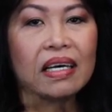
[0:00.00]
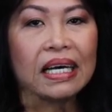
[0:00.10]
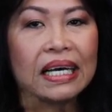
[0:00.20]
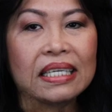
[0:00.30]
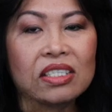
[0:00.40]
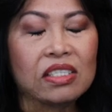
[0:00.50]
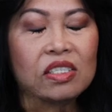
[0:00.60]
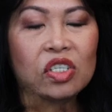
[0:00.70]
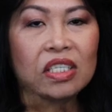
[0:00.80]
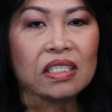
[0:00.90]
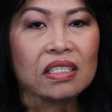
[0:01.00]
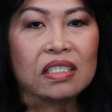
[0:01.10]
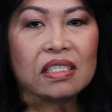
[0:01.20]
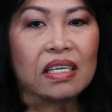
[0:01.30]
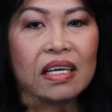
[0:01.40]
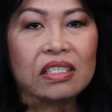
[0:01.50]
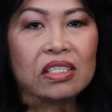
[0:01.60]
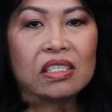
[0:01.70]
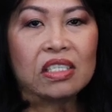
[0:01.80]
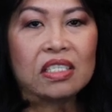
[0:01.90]
I just
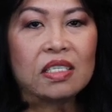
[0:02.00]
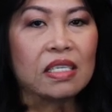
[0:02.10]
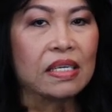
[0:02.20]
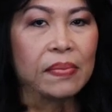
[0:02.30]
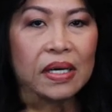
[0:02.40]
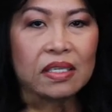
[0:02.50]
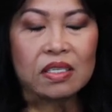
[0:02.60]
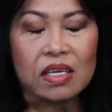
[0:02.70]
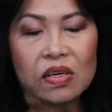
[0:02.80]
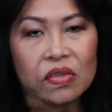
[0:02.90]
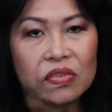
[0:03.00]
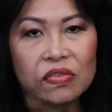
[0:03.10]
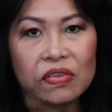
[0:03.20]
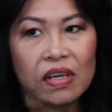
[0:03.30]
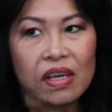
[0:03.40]
couldn't see myself